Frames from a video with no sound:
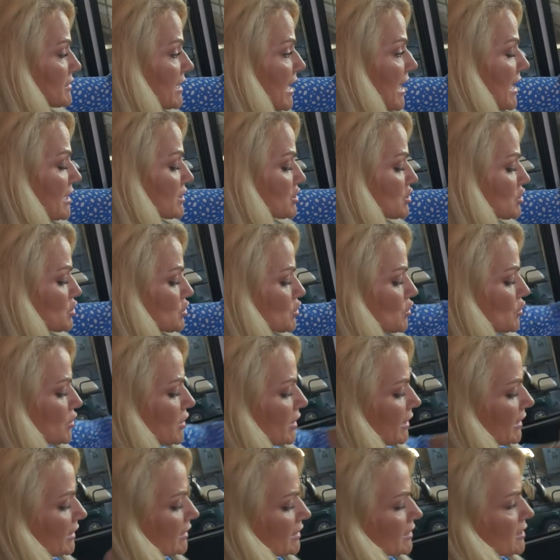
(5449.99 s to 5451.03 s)
dash
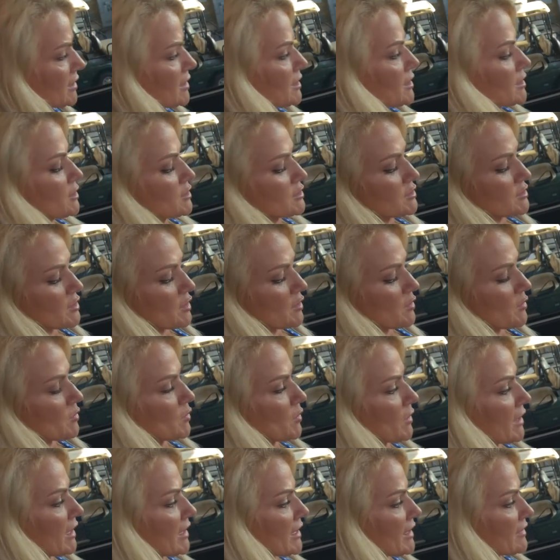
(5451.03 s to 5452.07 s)
screen. So
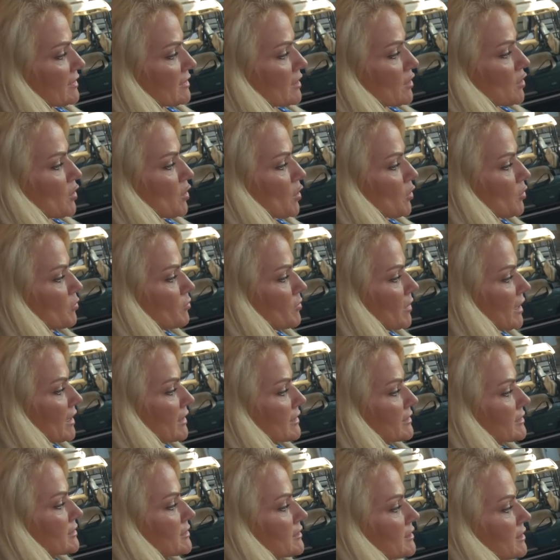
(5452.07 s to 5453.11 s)
when I hit the home
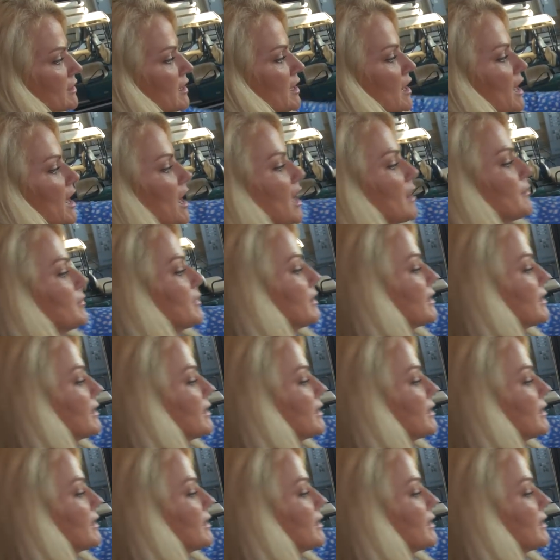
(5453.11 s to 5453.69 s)
button, I'm